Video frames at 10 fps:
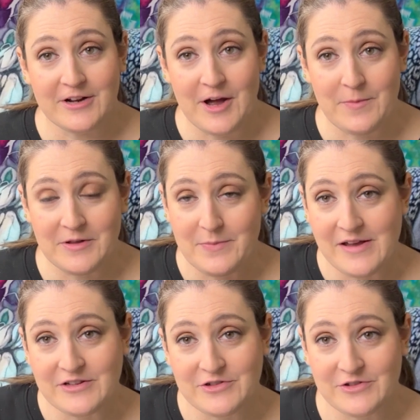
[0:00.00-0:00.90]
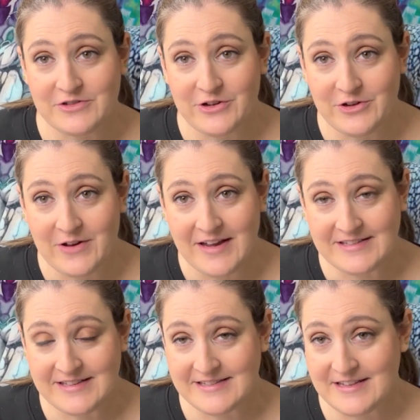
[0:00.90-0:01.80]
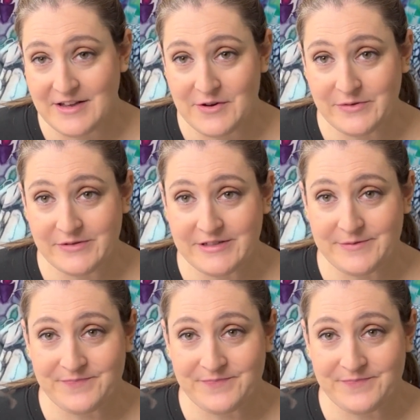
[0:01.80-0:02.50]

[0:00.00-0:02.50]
couple of pictures so you guys can see those.